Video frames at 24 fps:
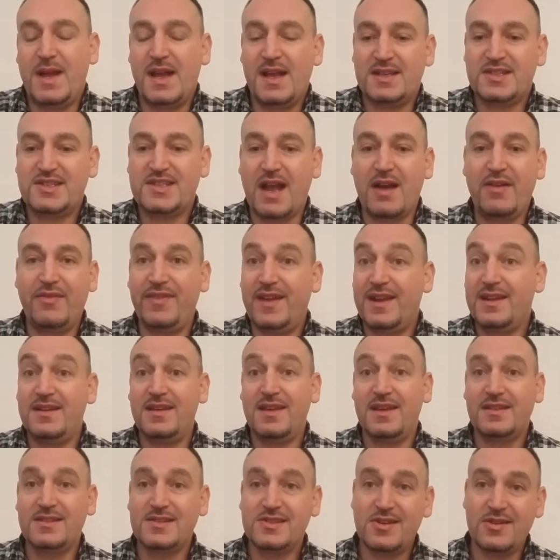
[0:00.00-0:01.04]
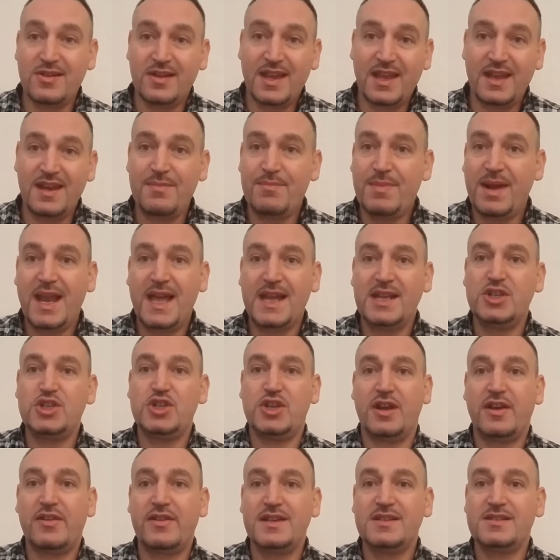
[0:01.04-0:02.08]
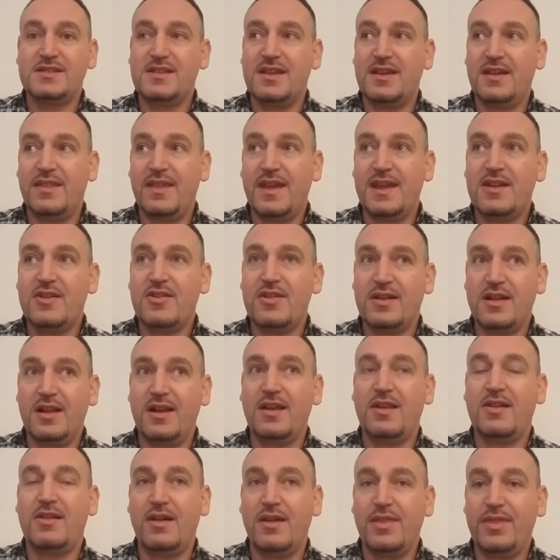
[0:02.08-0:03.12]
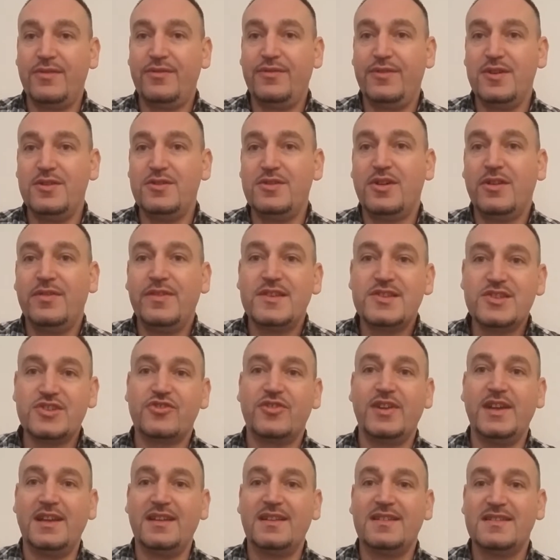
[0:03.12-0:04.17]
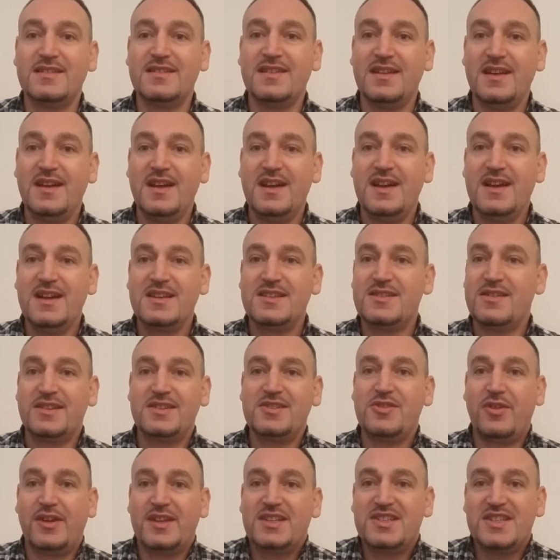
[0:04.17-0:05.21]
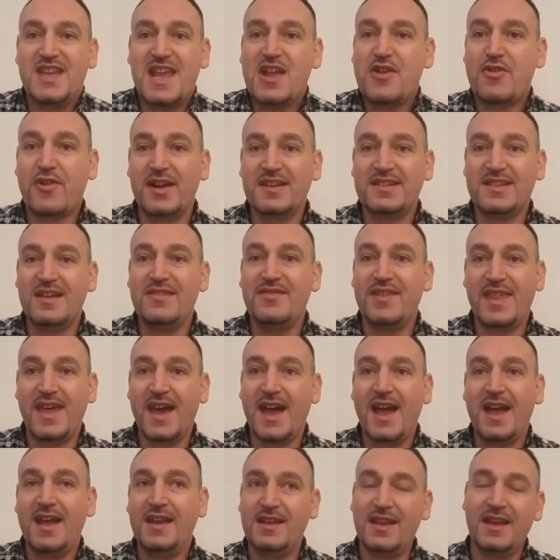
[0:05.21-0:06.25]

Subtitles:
South Indians cooking in Malaysia is that they cook a lot of the food on the street. So it's not a secret over there,